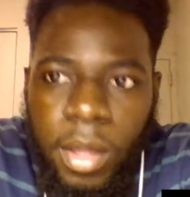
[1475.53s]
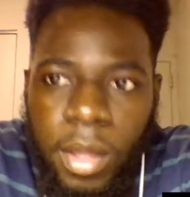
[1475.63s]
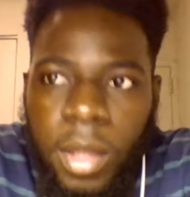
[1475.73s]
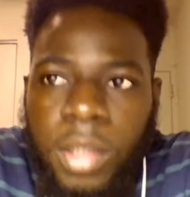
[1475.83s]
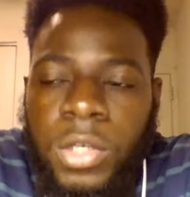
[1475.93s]

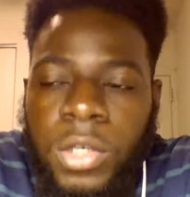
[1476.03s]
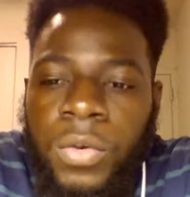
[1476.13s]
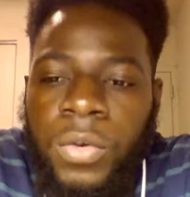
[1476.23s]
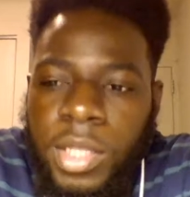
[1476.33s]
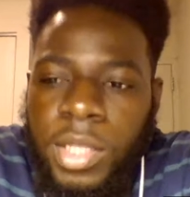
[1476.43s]
So
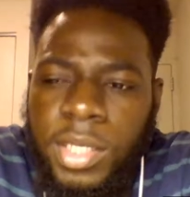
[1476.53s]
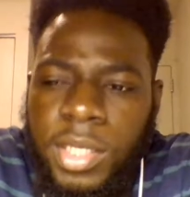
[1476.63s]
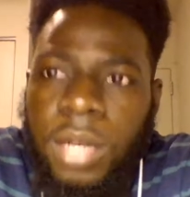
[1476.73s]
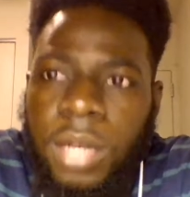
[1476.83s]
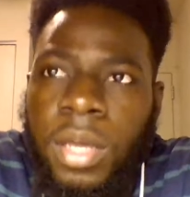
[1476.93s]
within the
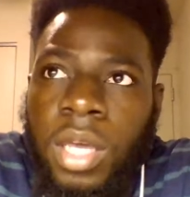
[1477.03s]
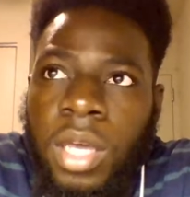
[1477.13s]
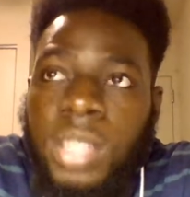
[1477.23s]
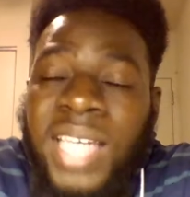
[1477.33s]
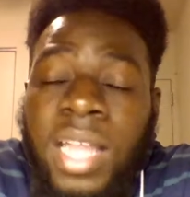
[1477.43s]

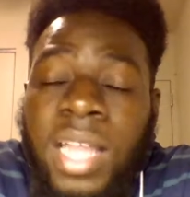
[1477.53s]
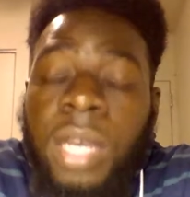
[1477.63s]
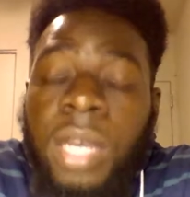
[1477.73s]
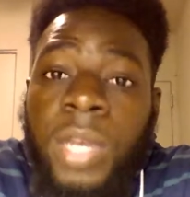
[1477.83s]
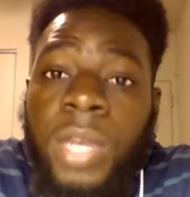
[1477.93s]

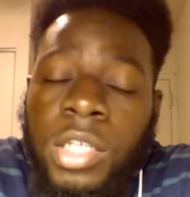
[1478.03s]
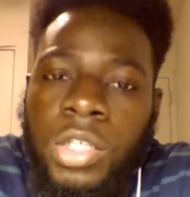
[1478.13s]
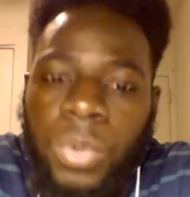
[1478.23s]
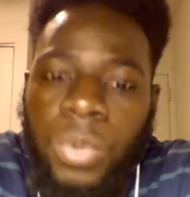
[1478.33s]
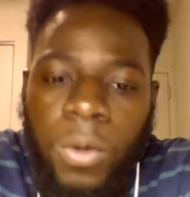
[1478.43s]
telecommunications
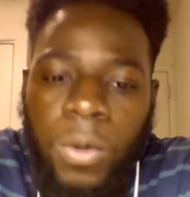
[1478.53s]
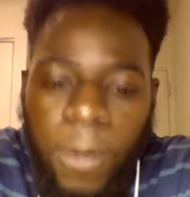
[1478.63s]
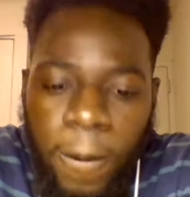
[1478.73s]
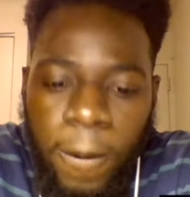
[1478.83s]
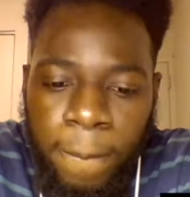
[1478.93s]
role,
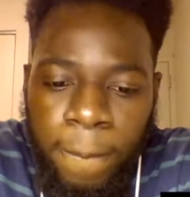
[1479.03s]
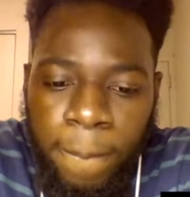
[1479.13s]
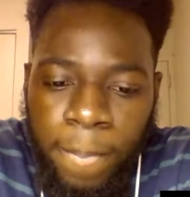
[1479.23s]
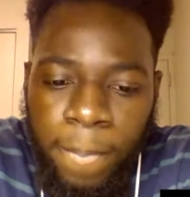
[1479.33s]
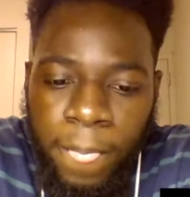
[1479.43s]

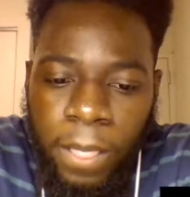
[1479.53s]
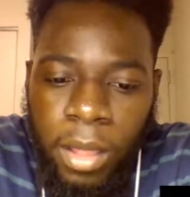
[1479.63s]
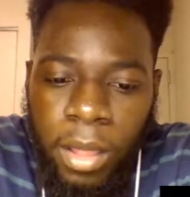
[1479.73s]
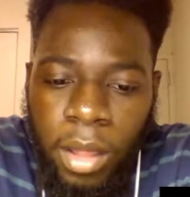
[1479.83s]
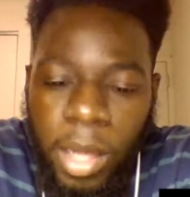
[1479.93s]

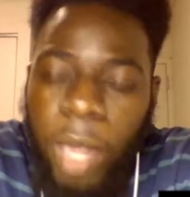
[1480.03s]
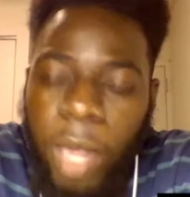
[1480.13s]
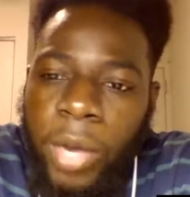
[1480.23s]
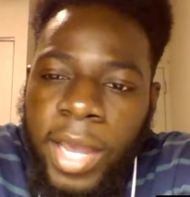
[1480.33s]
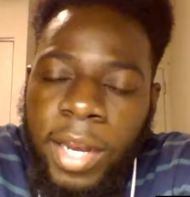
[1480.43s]
I work
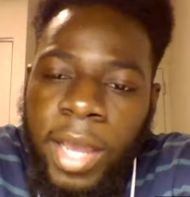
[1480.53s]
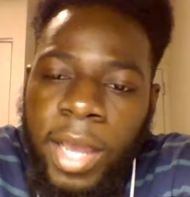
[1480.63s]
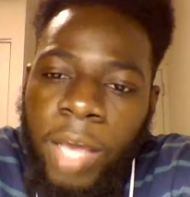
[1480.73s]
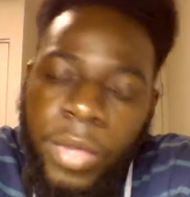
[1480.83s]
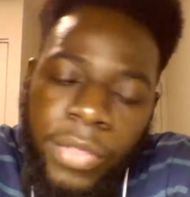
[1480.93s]
hand in hand
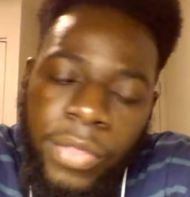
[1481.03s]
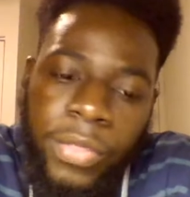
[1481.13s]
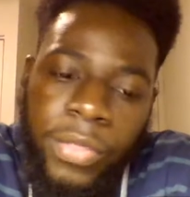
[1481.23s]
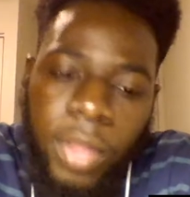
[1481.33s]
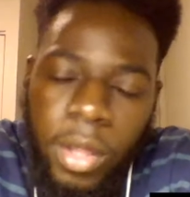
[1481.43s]
with
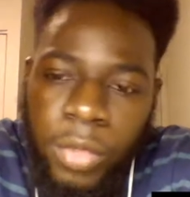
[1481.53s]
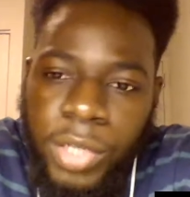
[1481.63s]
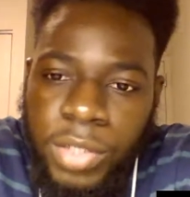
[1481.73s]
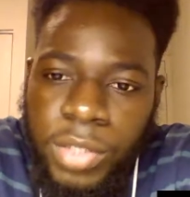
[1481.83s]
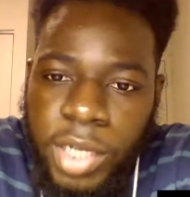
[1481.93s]
the
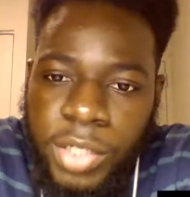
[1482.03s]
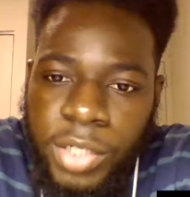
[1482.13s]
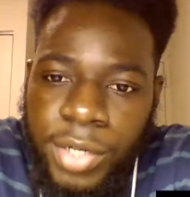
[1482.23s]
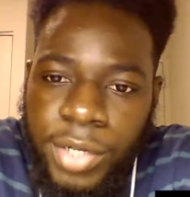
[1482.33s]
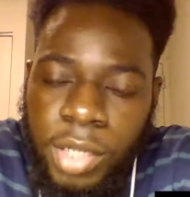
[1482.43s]
regional
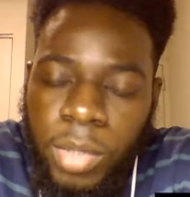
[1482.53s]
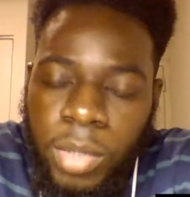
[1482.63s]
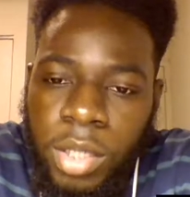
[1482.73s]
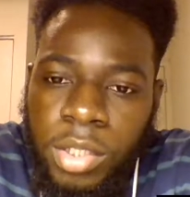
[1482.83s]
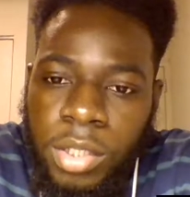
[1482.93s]
secretary as well
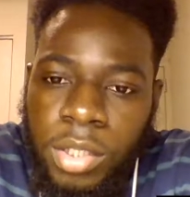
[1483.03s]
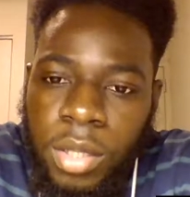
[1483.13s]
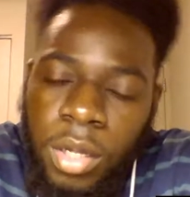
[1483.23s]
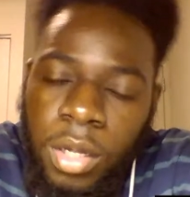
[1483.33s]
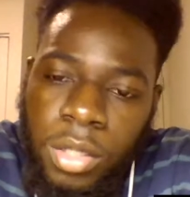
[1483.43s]
as
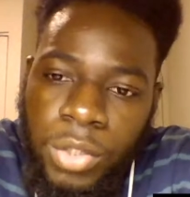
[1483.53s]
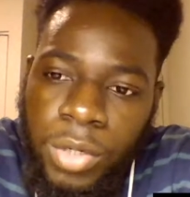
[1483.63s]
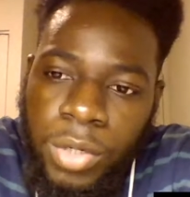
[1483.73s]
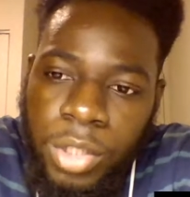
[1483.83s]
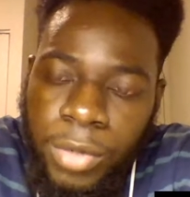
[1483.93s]

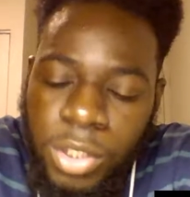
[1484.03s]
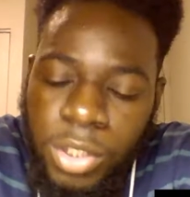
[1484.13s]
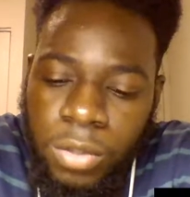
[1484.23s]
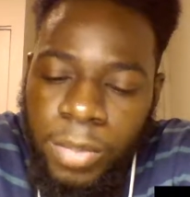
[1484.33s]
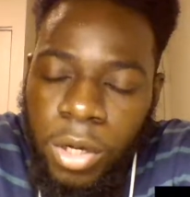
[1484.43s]
George, our regional
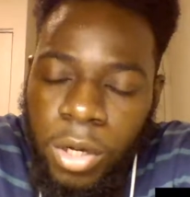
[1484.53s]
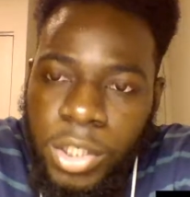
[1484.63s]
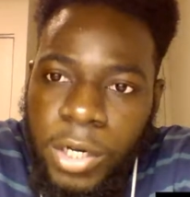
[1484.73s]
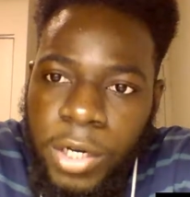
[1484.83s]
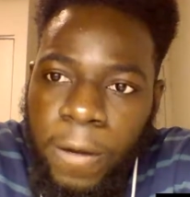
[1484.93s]
PR
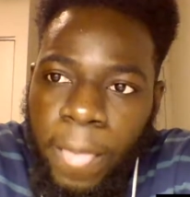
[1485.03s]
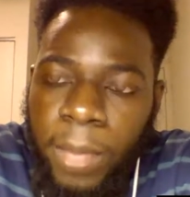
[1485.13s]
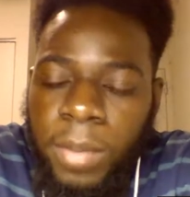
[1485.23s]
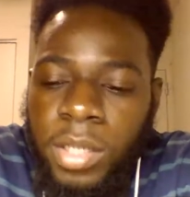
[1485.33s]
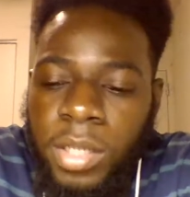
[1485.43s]
chair and
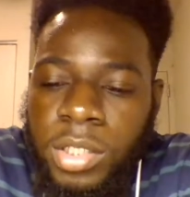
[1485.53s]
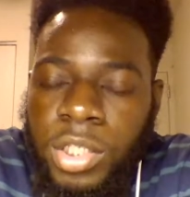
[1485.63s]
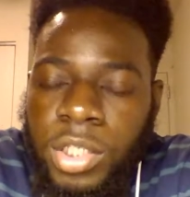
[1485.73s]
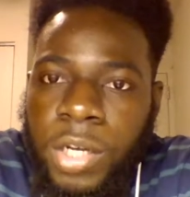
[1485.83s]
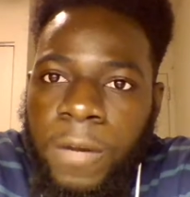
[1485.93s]
publications
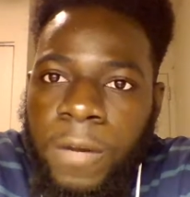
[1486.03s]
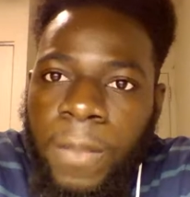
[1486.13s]
chair.